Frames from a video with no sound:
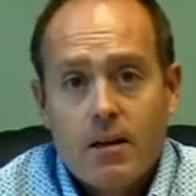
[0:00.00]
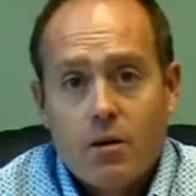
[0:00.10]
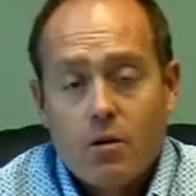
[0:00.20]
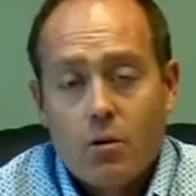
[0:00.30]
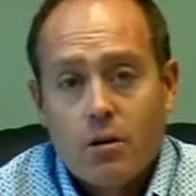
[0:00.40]

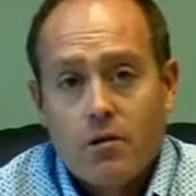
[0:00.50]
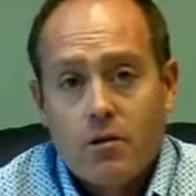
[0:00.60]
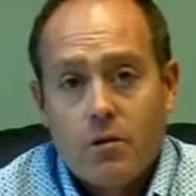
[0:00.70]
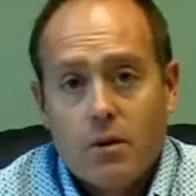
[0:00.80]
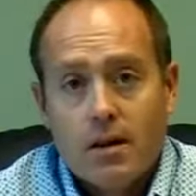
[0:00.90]
You're going
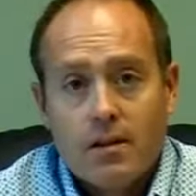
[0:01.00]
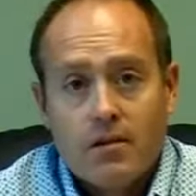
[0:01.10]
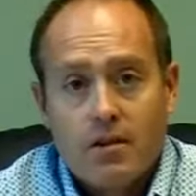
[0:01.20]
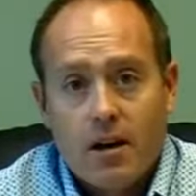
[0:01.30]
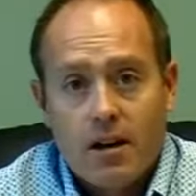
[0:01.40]
to hit
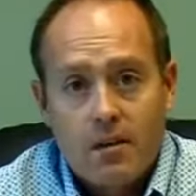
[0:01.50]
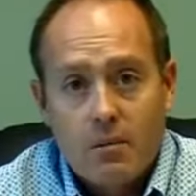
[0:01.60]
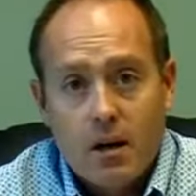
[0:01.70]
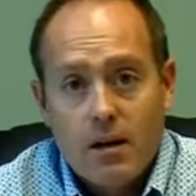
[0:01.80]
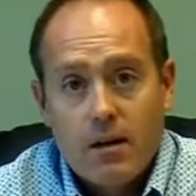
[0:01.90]
the sign
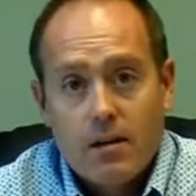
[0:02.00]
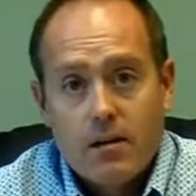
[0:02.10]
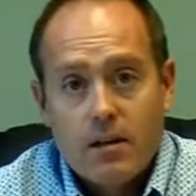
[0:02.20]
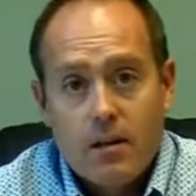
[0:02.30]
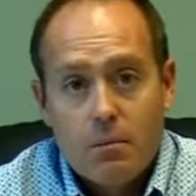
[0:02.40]
in button
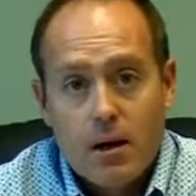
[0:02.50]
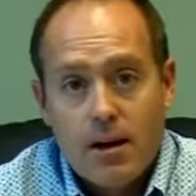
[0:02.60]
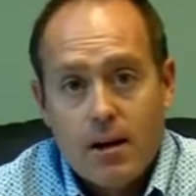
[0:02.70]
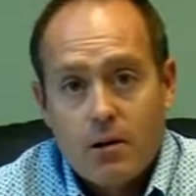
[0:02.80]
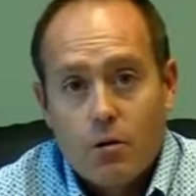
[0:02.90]
on the top
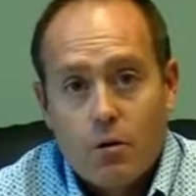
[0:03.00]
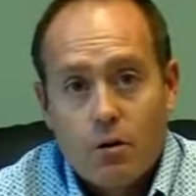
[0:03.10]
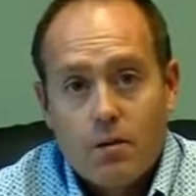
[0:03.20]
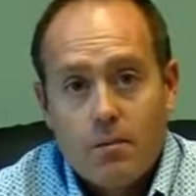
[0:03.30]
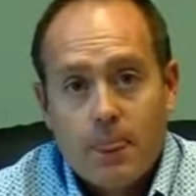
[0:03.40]
right hand
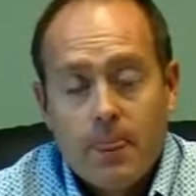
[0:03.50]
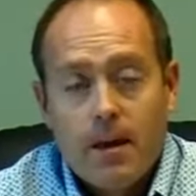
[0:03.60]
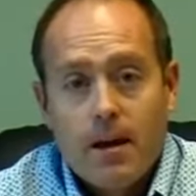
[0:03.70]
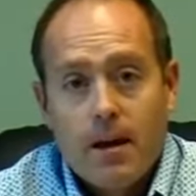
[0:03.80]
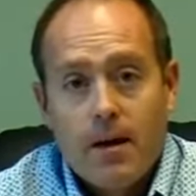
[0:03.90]
corner,
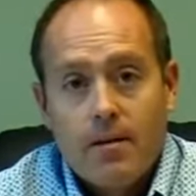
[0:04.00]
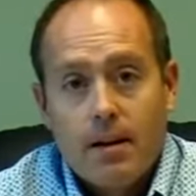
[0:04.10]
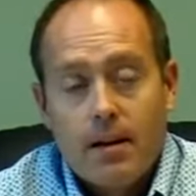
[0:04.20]
and